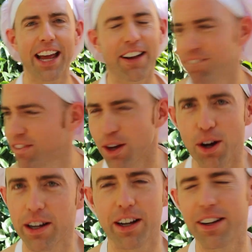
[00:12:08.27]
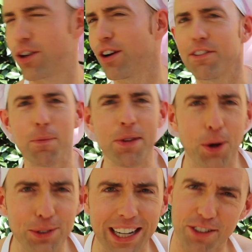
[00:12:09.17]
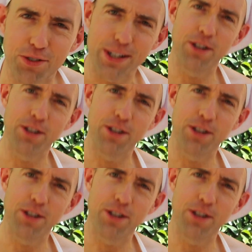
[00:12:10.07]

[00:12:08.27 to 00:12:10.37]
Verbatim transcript: like cooking from the old country,